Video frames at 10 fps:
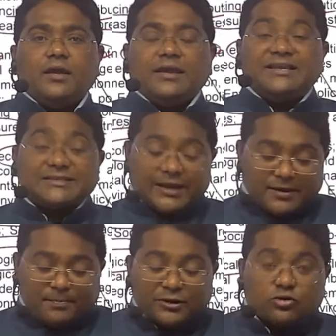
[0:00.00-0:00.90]
Is there
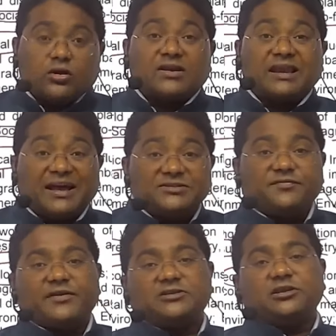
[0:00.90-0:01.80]
any particular
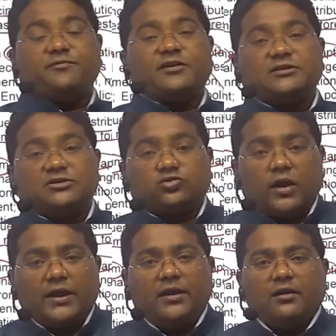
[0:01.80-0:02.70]
classification for that
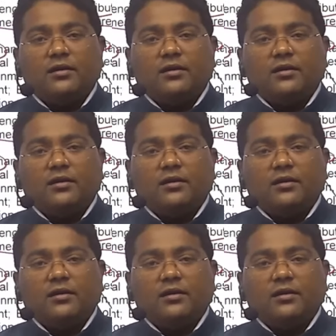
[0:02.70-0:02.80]
soil?